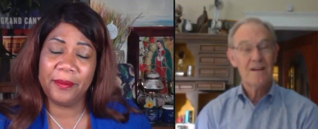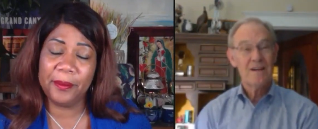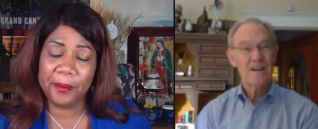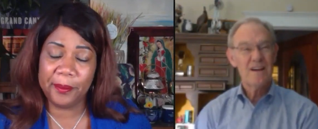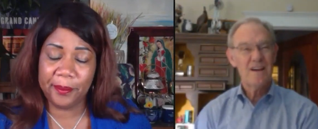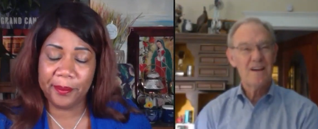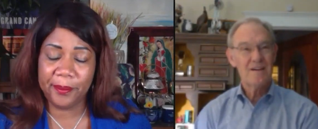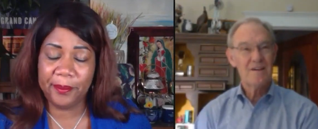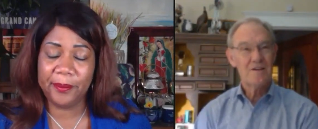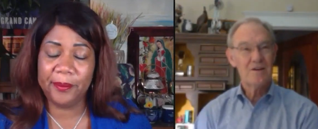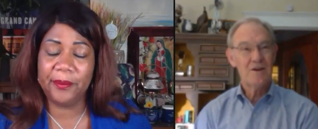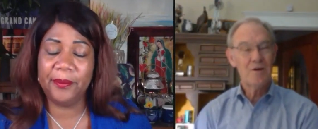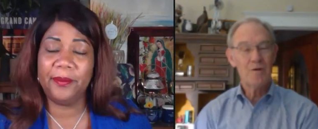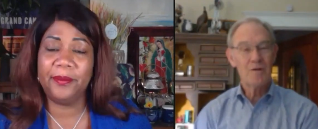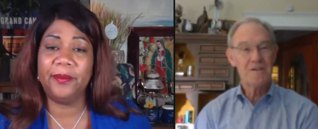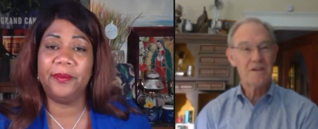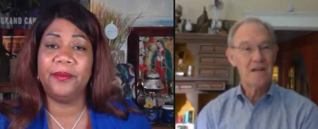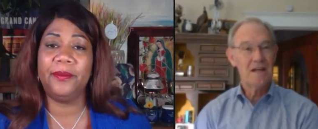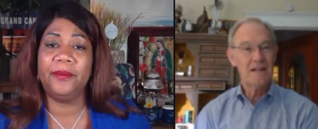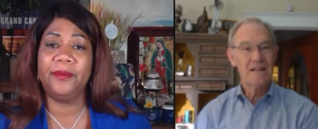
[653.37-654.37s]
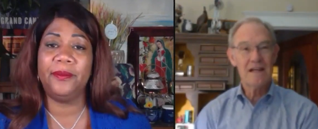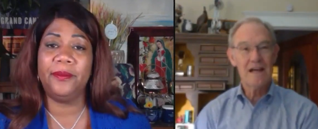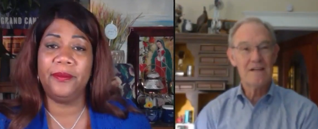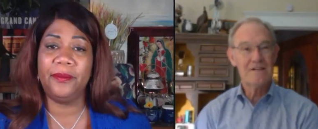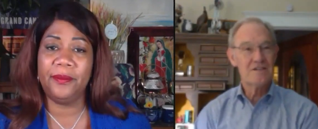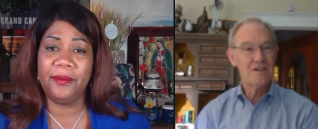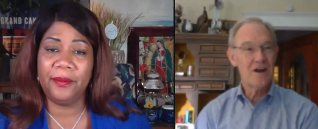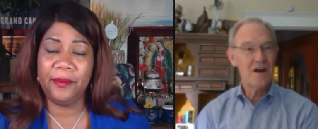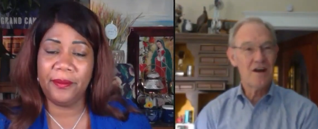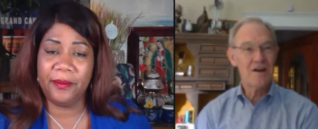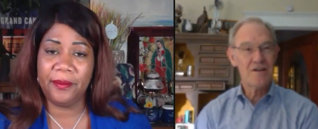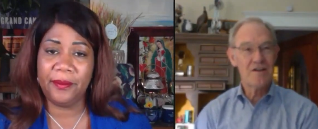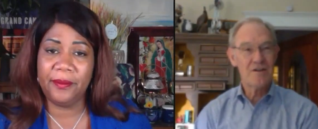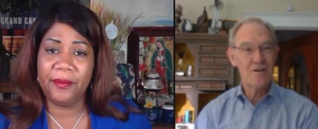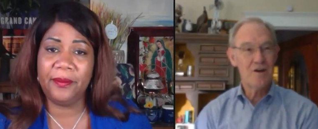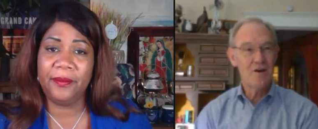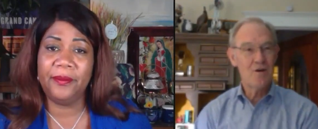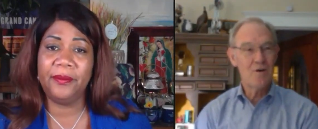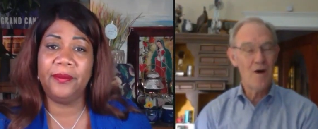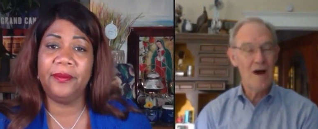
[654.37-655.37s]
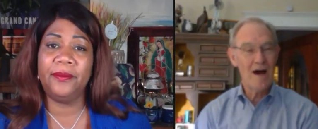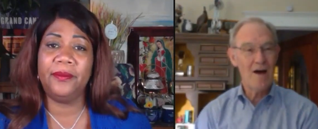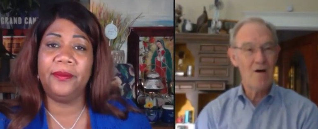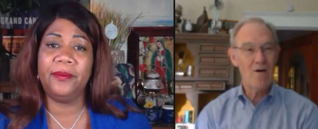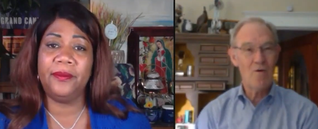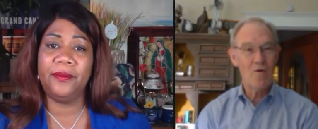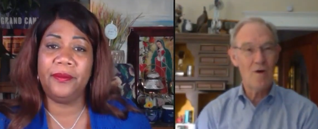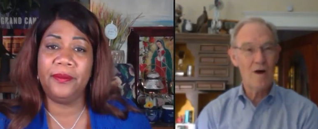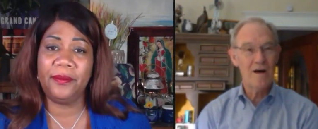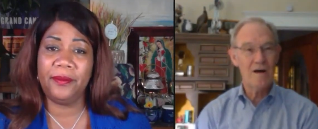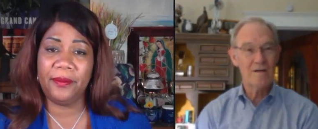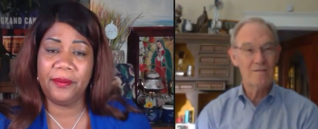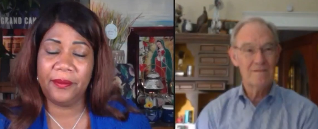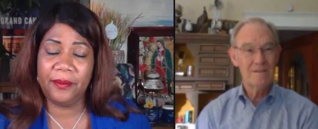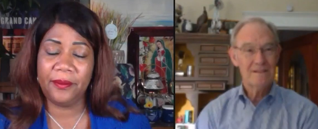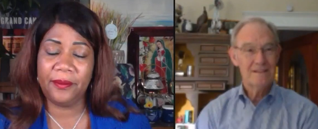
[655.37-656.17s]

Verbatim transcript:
Speaker 1: Uh, mm-hmm. Uh, you know what the deadlines are. You know how uh,